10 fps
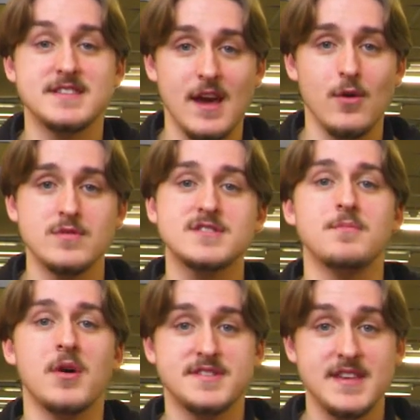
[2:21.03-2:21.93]
skills to
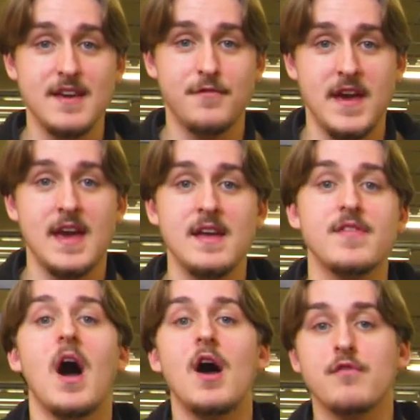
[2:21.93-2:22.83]
my CV
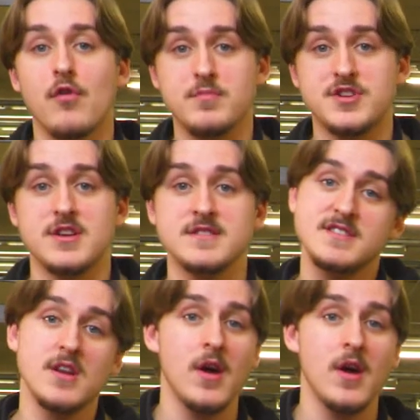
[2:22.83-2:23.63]
that other options,